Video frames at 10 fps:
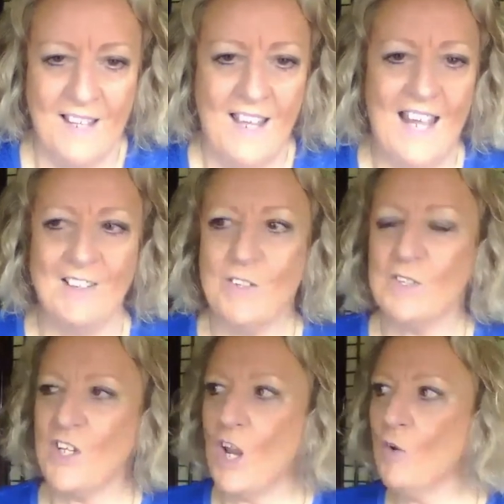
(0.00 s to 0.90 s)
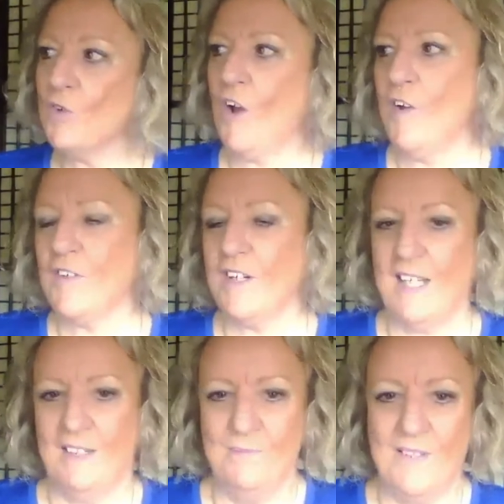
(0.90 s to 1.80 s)
And of course, I look over
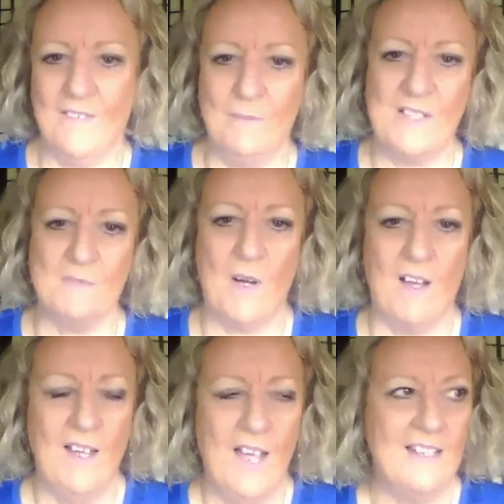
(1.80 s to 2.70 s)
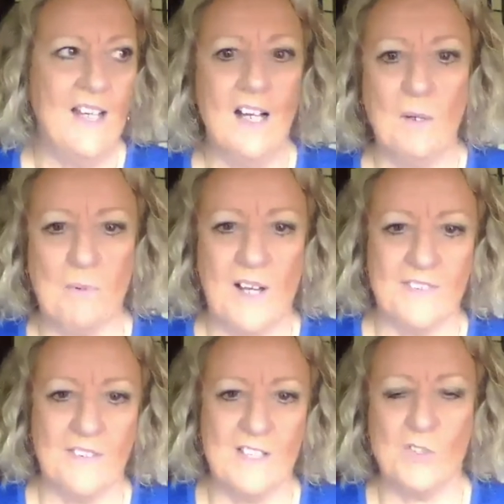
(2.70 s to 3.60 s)
him, he's my younger
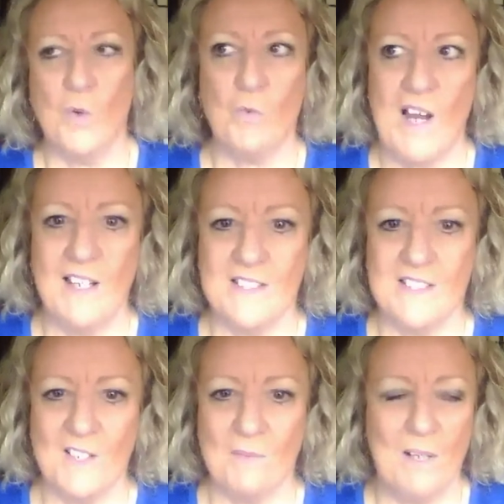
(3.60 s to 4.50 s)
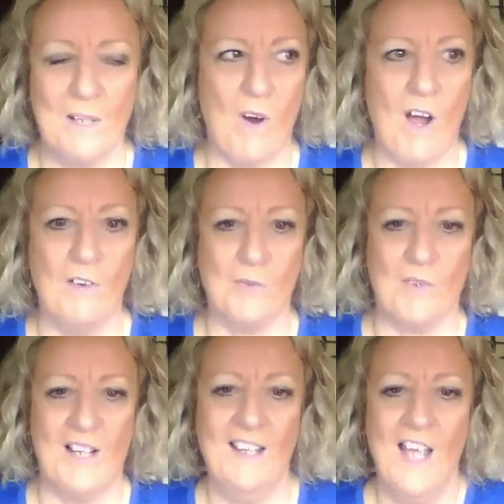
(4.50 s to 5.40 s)
brother. There's already sibling
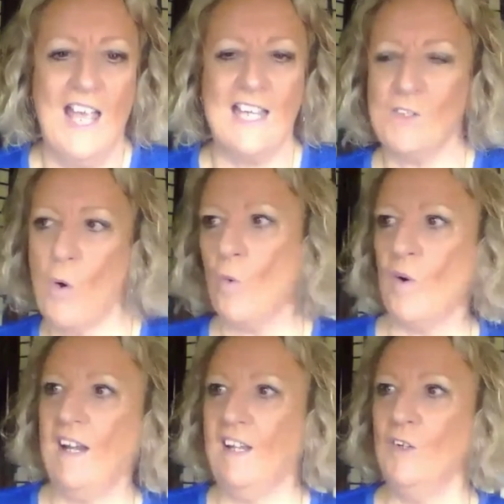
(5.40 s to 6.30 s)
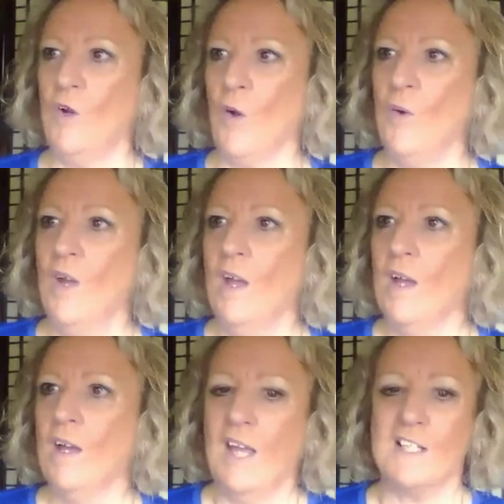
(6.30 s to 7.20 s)
rivalry. He's already, you know,
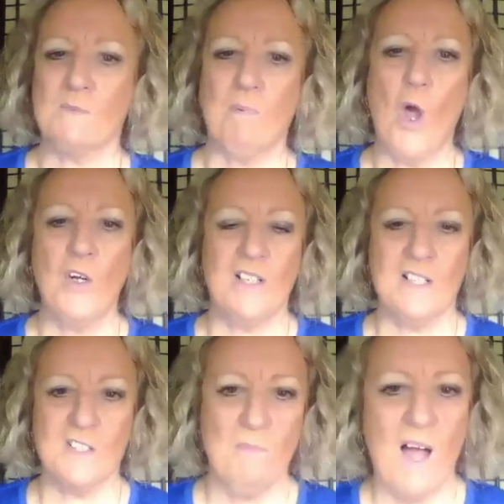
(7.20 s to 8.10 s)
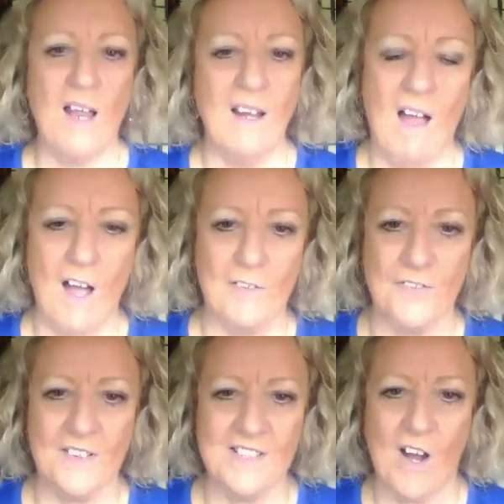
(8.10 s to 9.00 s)
exploded into my life,
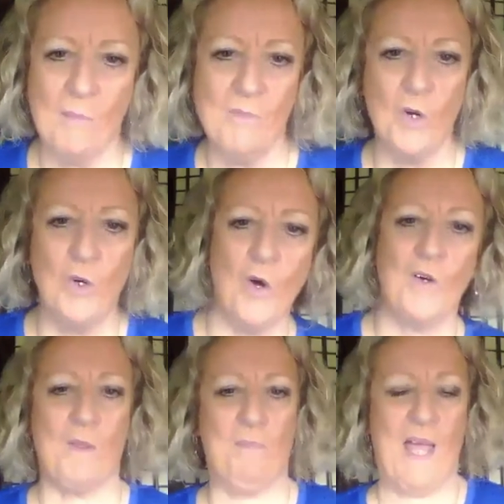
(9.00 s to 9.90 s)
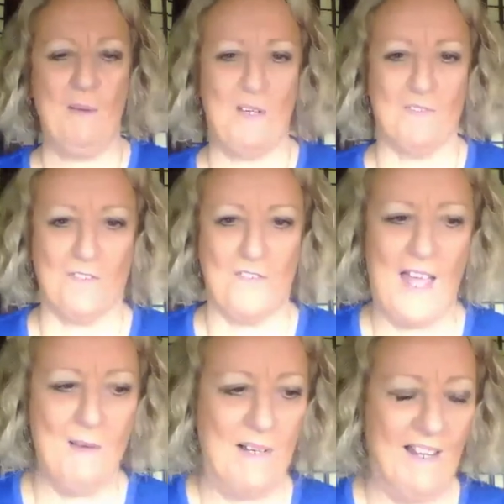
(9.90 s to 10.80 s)
and I'm no longer the baby of the
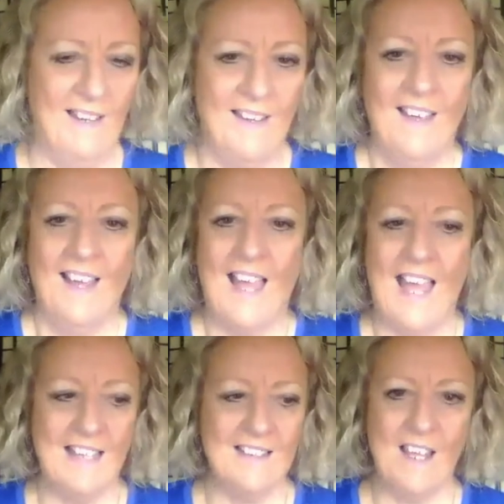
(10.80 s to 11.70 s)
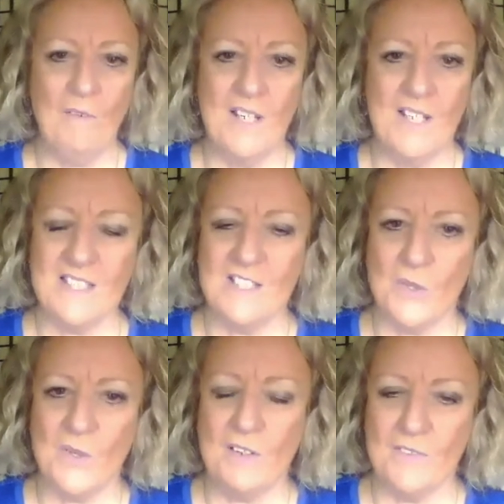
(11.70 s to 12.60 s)
family. And there he is, he's
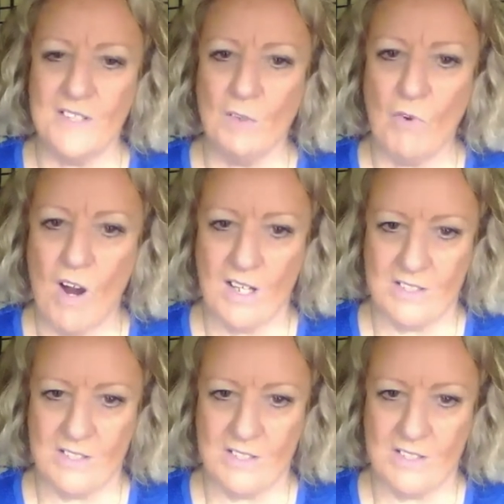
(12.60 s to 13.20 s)
doing everything right.